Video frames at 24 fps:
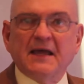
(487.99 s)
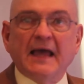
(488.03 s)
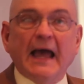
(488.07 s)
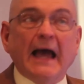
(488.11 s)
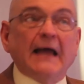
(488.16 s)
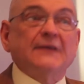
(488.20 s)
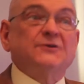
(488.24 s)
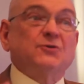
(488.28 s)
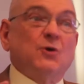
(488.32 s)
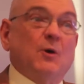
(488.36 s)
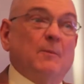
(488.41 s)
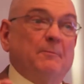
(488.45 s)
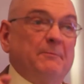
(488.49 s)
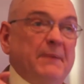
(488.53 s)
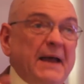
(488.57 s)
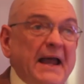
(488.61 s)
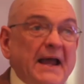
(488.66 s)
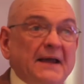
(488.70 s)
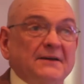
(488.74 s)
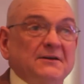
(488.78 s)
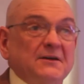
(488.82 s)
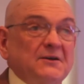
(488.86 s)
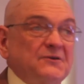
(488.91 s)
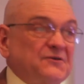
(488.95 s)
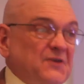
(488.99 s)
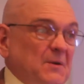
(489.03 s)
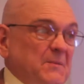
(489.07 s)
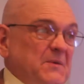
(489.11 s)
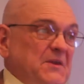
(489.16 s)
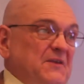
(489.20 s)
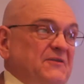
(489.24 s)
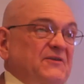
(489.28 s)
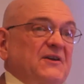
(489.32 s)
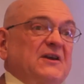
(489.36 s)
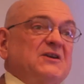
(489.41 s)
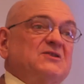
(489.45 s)
and to abandon some of
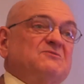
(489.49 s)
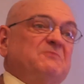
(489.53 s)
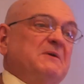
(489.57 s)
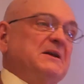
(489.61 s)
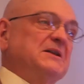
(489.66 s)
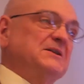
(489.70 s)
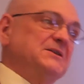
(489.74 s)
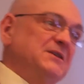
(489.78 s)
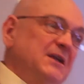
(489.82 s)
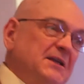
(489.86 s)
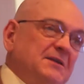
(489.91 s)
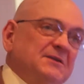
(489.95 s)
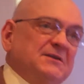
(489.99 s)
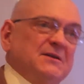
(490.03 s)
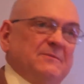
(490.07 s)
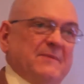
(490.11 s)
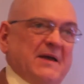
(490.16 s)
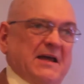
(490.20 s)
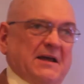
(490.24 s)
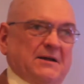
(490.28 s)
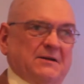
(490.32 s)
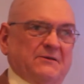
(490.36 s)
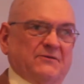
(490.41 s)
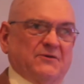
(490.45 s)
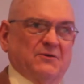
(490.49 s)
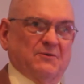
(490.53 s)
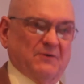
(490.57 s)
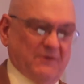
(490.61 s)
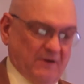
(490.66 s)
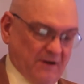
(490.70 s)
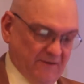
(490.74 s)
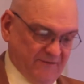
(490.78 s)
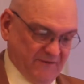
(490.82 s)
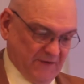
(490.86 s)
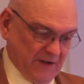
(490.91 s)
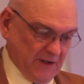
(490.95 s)
the things we did demand of,
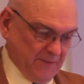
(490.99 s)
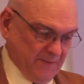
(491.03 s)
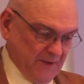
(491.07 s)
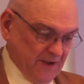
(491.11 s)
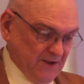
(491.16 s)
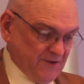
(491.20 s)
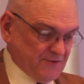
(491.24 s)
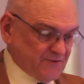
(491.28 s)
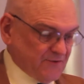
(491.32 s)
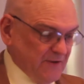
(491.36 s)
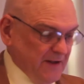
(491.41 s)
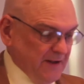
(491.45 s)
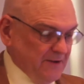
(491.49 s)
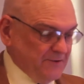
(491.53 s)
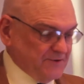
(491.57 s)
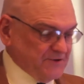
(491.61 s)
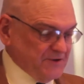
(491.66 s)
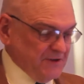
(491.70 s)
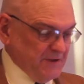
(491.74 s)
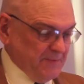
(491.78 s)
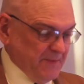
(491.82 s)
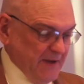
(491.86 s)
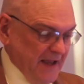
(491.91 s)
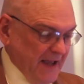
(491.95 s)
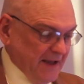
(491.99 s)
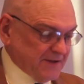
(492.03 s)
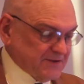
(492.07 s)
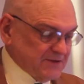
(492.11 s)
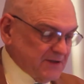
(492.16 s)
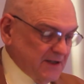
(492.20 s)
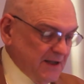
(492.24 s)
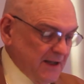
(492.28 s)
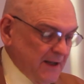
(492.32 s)
of administrators in the past.